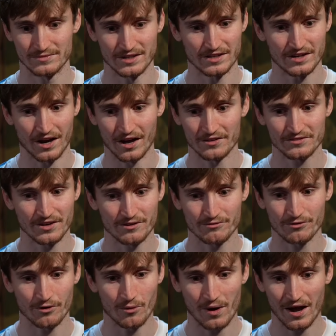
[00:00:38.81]
Did content
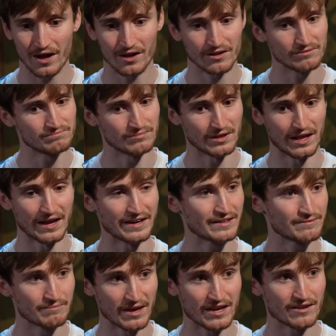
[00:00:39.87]
for a while,
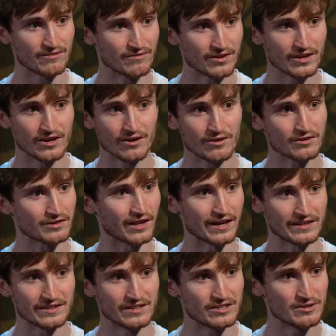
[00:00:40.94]
liked making videos,
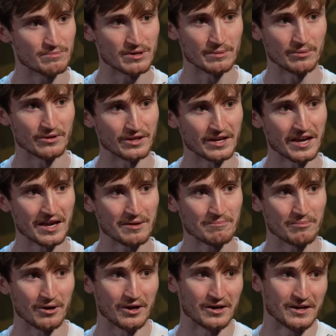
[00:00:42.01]
liked teaching people the
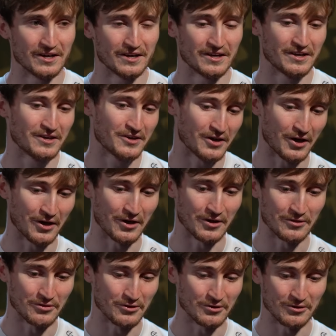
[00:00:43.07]
game, but
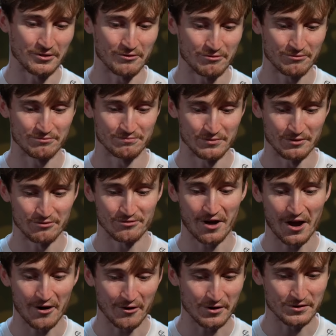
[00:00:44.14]
the
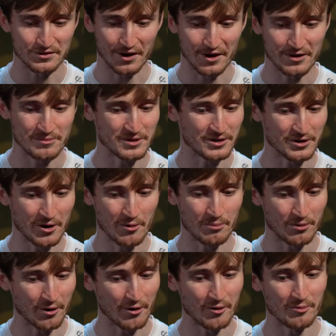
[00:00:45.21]
fire inside of me to go
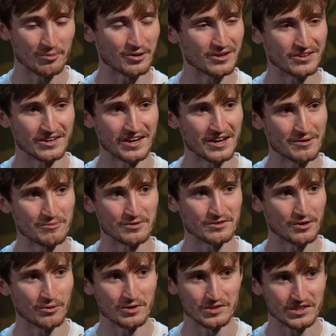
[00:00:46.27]
pro and play the game was
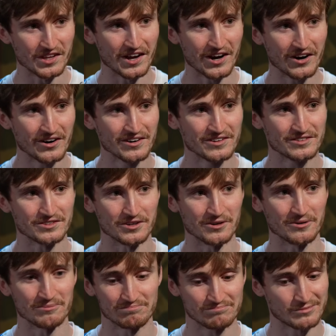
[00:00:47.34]
always there.
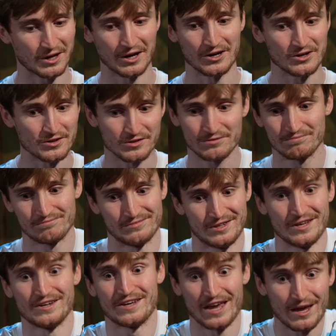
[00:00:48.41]
So kind of just
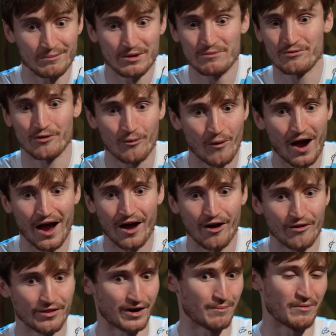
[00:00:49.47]
did Game Leap for a
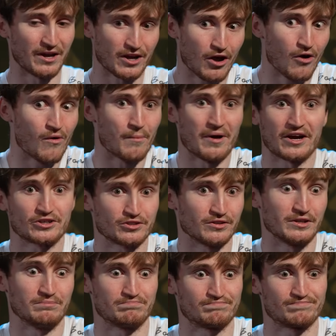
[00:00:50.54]
while. Then I'm like, oh, I'm
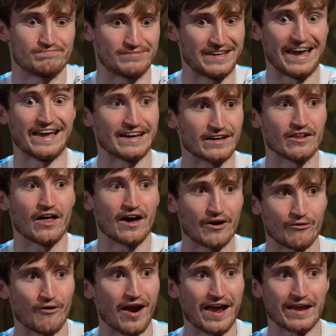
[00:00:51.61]
actually gaining a lot
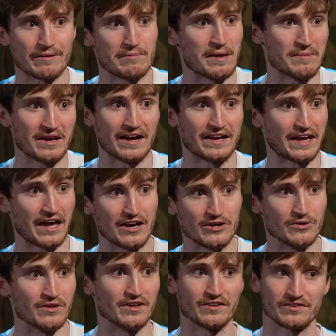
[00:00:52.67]
of rank. Maybe I can do
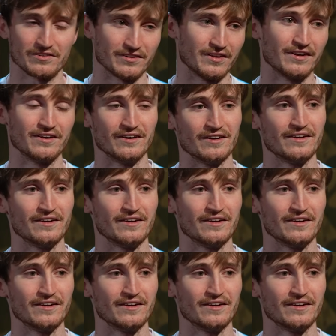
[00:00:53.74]
this. And then,